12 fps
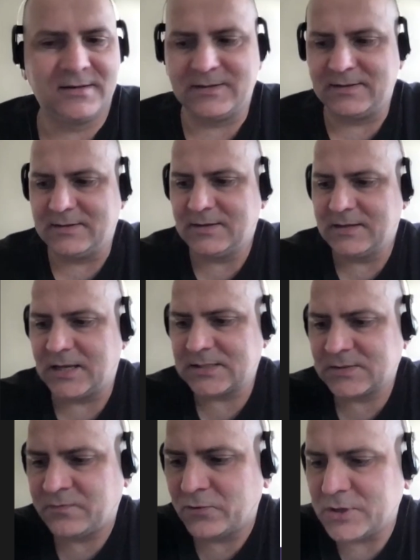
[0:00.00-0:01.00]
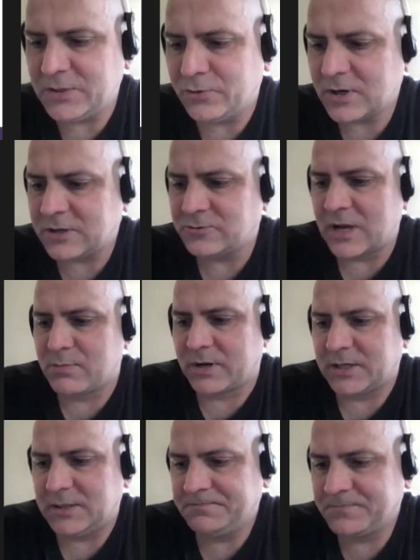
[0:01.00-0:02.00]
As for Nioka
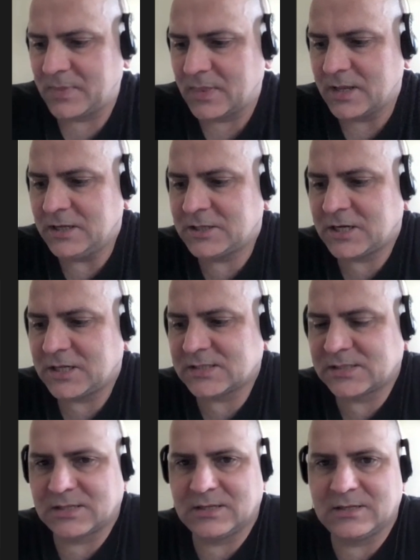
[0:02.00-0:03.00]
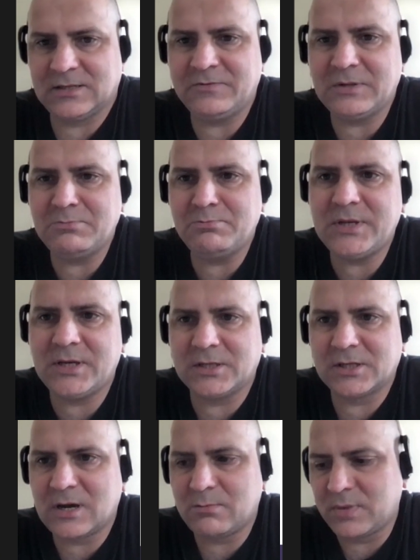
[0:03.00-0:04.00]
library, it has even
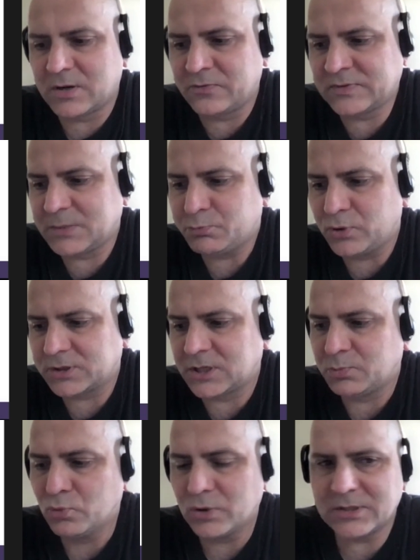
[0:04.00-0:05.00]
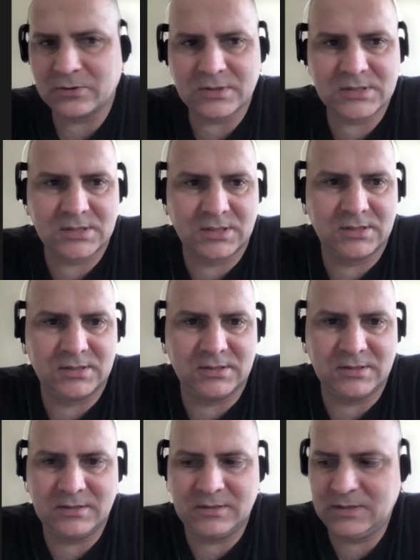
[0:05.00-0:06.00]
bigger number of supported models.
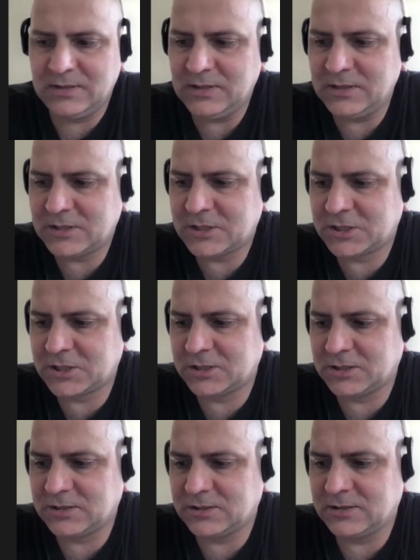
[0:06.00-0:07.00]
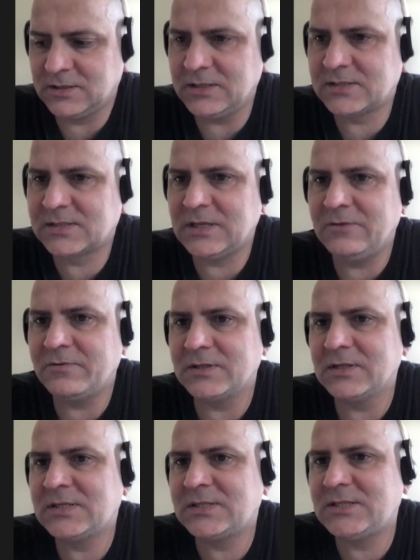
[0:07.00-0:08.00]
It is
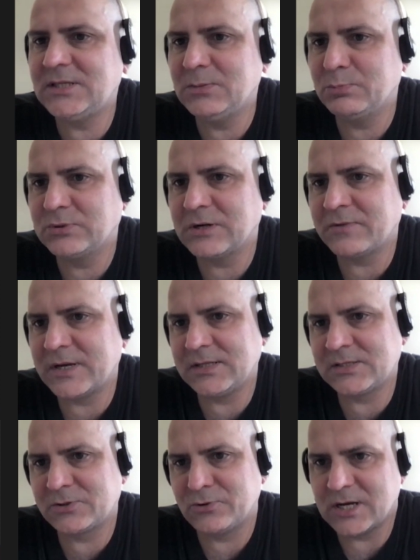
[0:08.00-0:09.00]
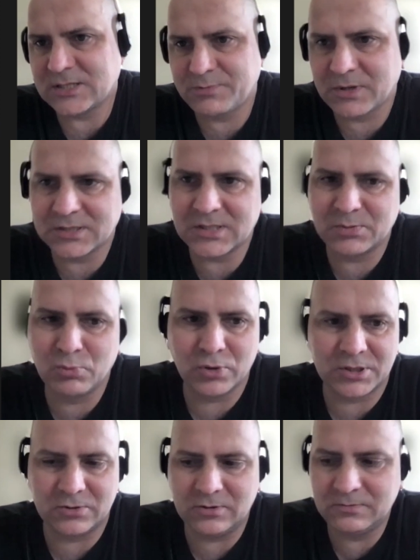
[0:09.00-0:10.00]
even simpler ways to export this
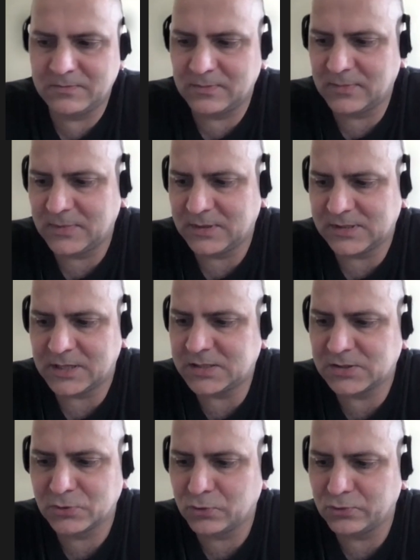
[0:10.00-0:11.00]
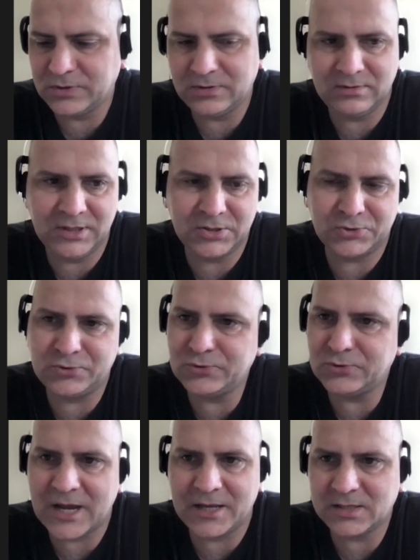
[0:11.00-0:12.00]
model. There is no need to
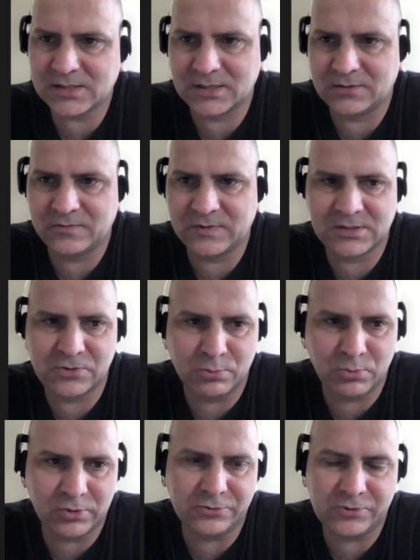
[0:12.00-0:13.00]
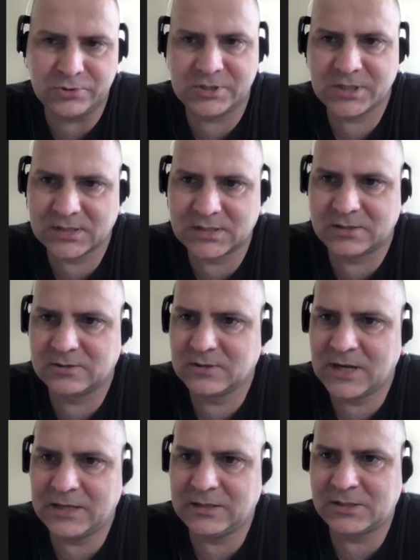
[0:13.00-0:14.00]
do anything with your model. You just
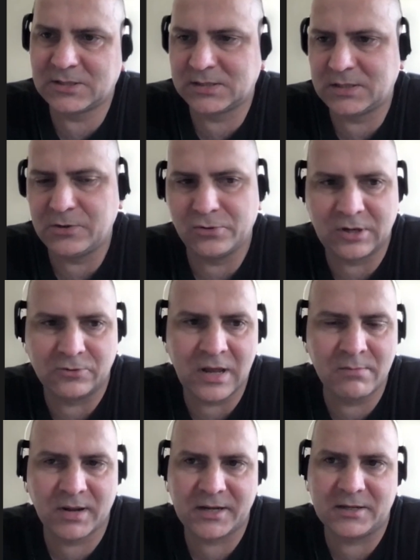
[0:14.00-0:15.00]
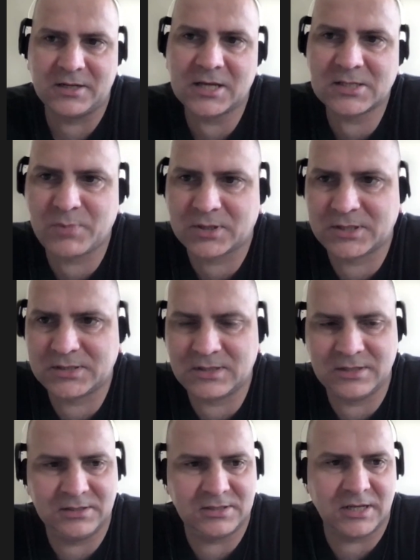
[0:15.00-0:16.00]
add the Nioka library and export
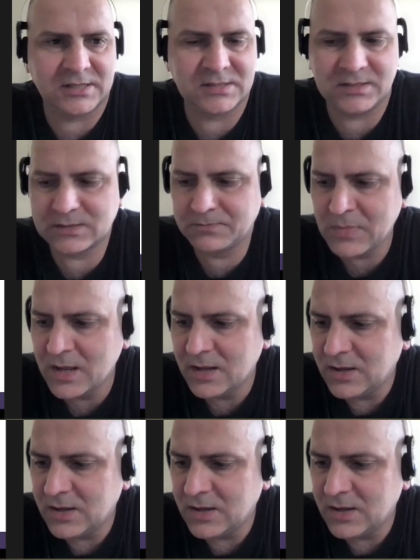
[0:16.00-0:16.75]
it as is.